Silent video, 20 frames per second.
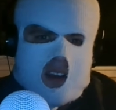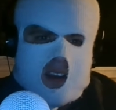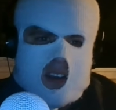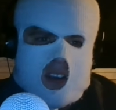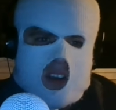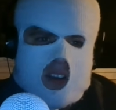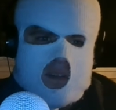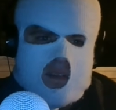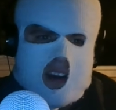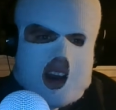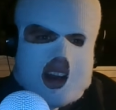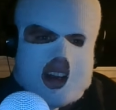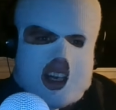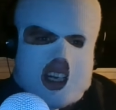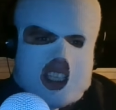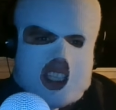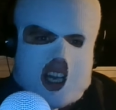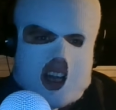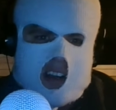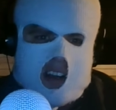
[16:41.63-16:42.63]
You find it
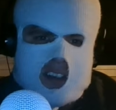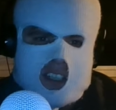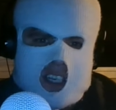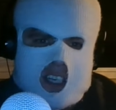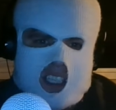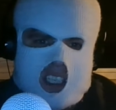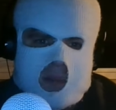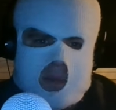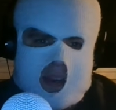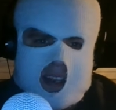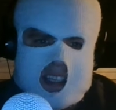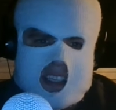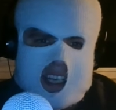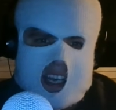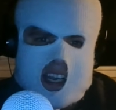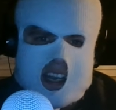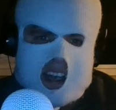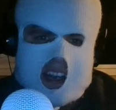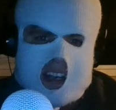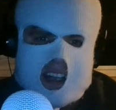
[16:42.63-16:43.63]
challenging to
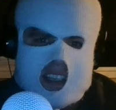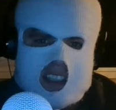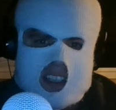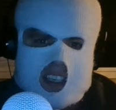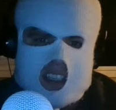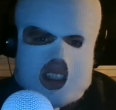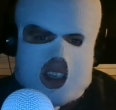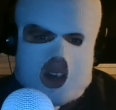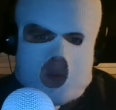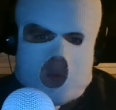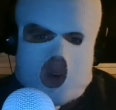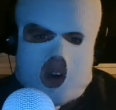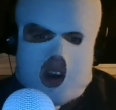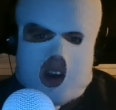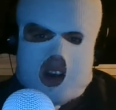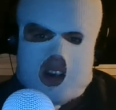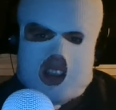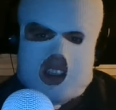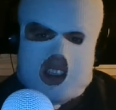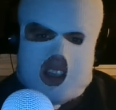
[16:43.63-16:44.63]
maintain a consistent
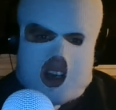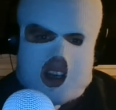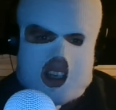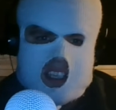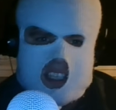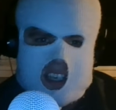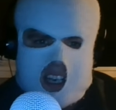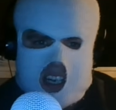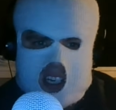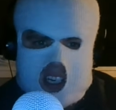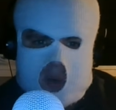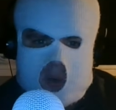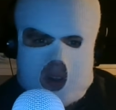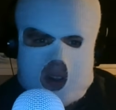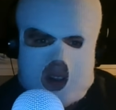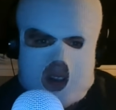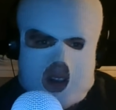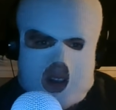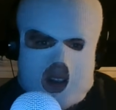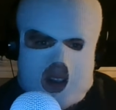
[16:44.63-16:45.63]
work or study
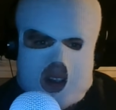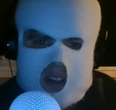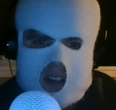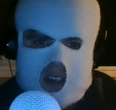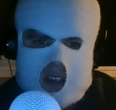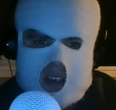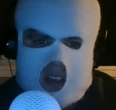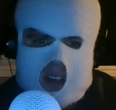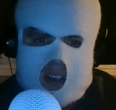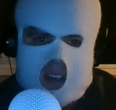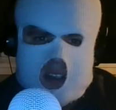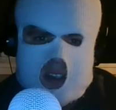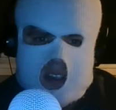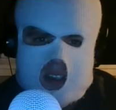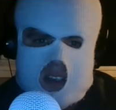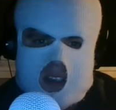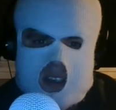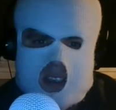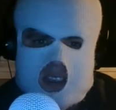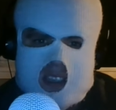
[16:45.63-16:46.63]
schedule.
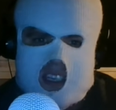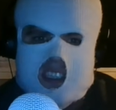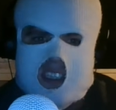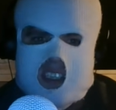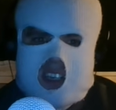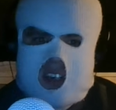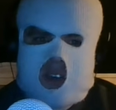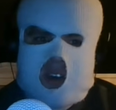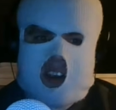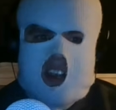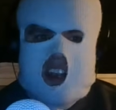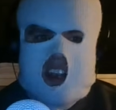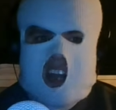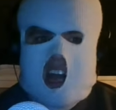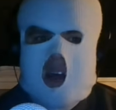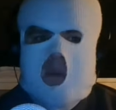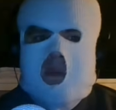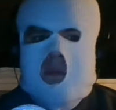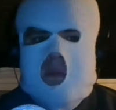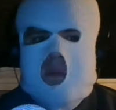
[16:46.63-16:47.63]
Disagree.
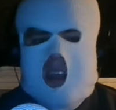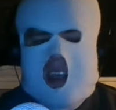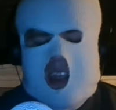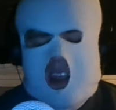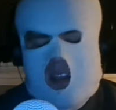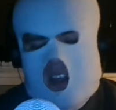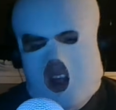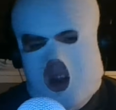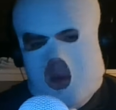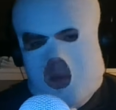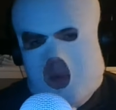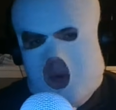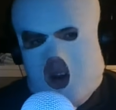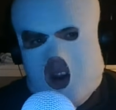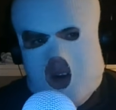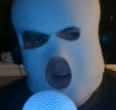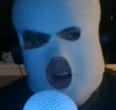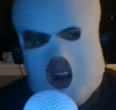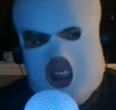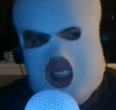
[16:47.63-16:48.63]
I've been making a lot of
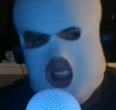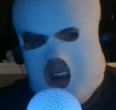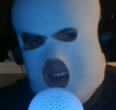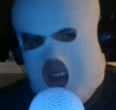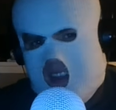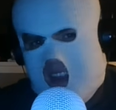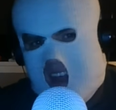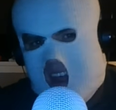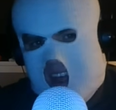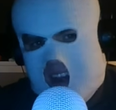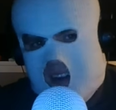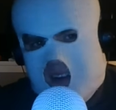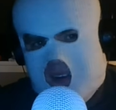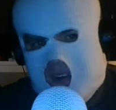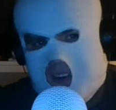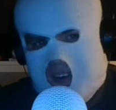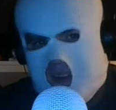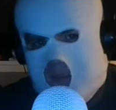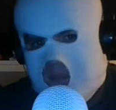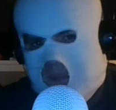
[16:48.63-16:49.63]
progress on that
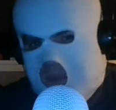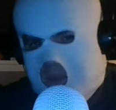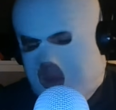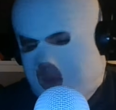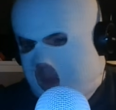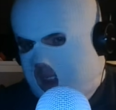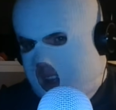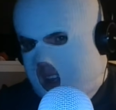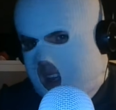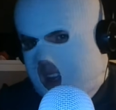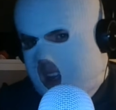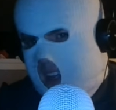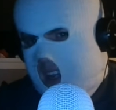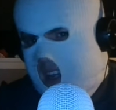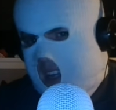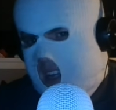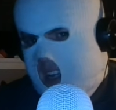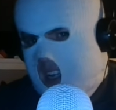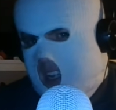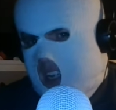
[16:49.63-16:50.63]
and
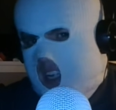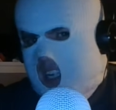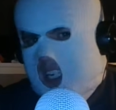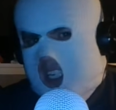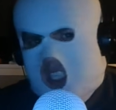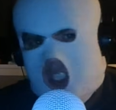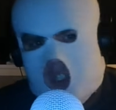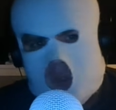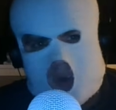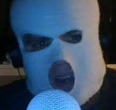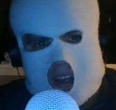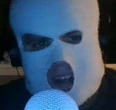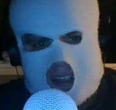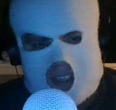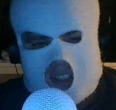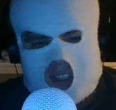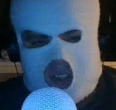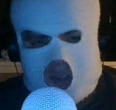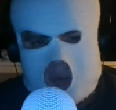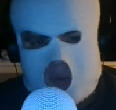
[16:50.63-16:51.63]
try
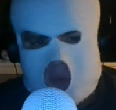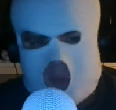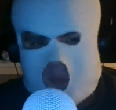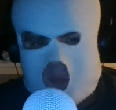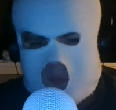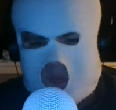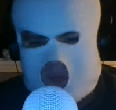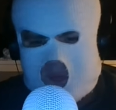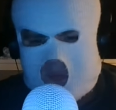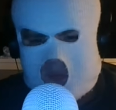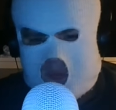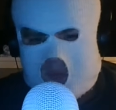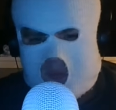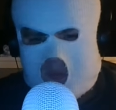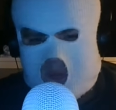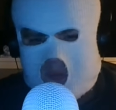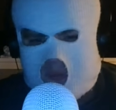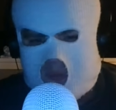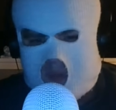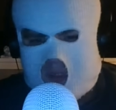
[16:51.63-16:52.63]
to
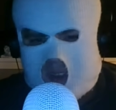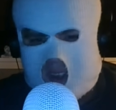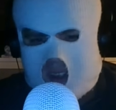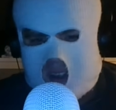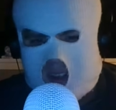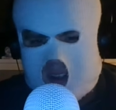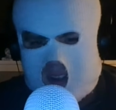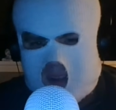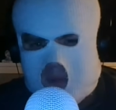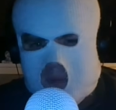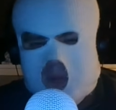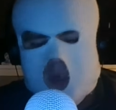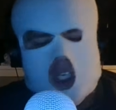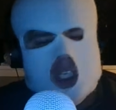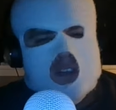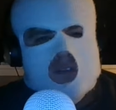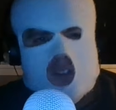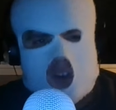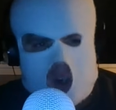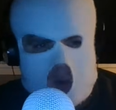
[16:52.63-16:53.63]
push
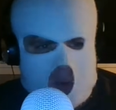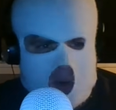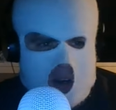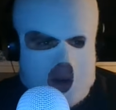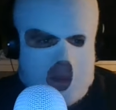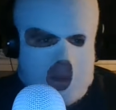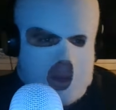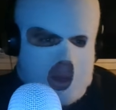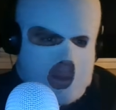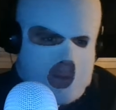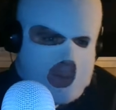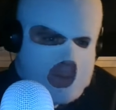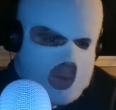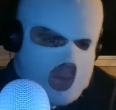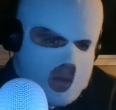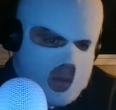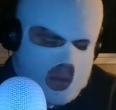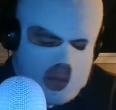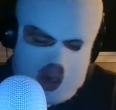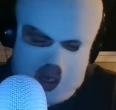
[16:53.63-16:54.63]
forward,
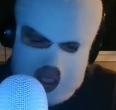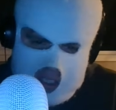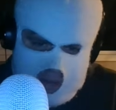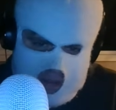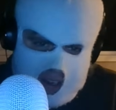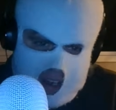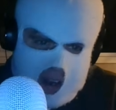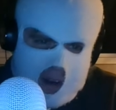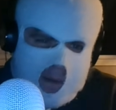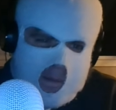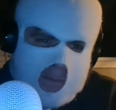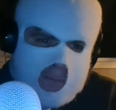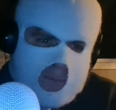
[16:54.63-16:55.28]
persevere.